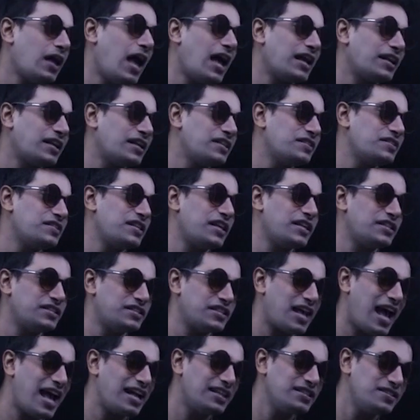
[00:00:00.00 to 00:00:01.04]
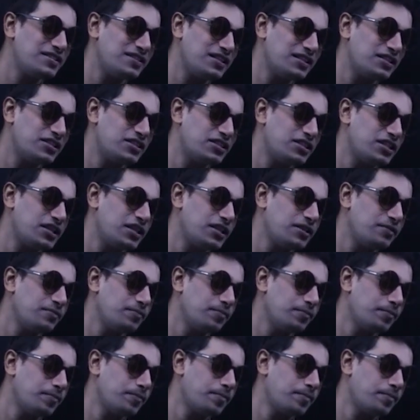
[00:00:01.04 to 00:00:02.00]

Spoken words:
I can say tan 60